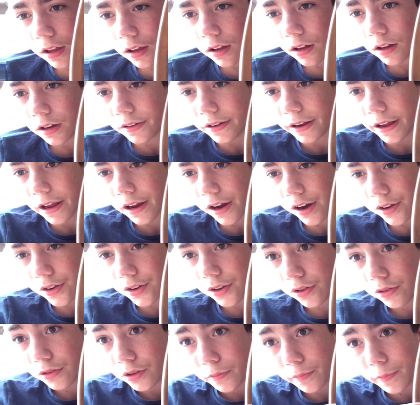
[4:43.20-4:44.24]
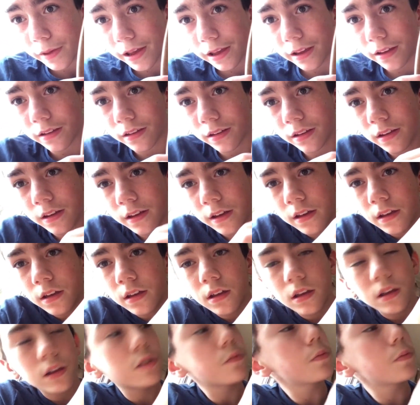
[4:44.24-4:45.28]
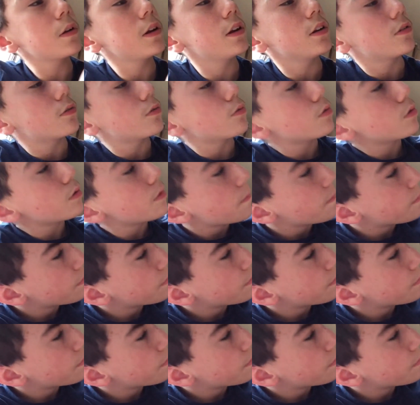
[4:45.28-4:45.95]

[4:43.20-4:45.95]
a day or 2 to make. It's pretty cool.